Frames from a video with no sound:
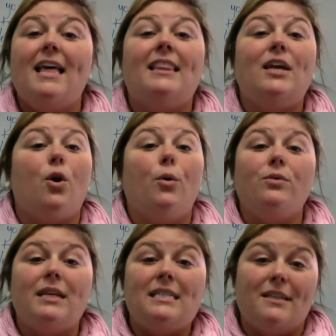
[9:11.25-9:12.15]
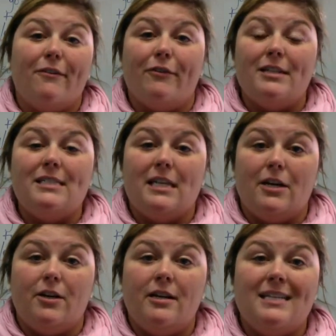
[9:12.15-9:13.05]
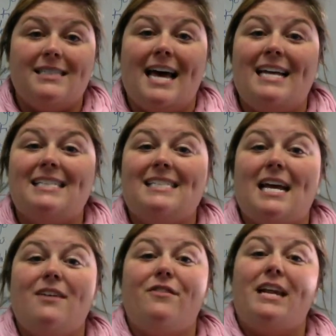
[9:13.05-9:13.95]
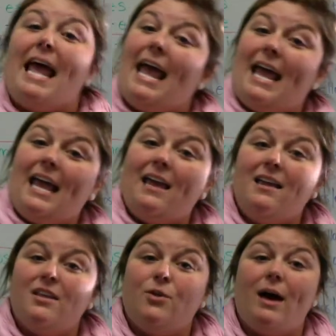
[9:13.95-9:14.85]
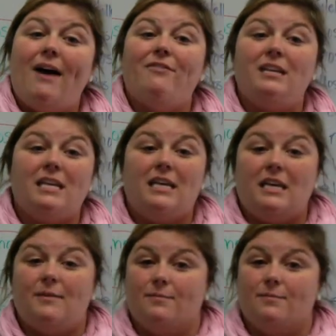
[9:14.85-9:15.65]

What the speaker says: The only difference here is that instead of an A, you have an E.